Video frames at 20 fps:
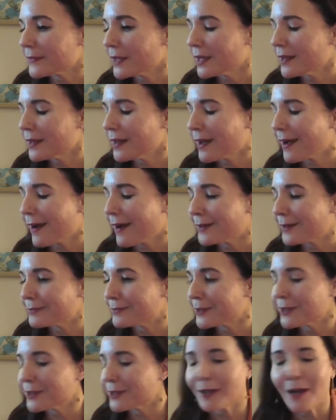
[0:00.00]
Yeah,
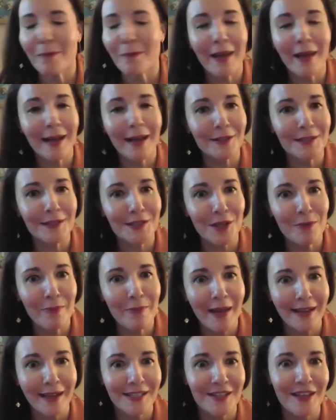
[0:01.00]
but let's come
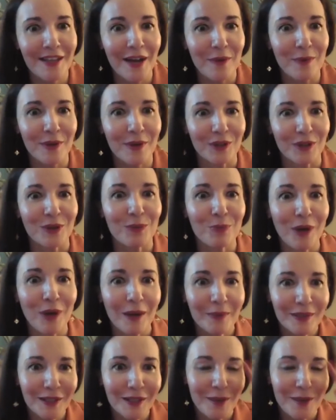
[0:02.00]
back to that one. It'll
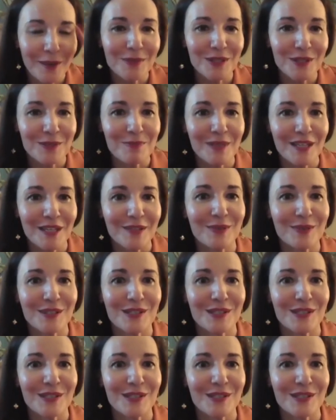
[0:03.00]
probably come to me with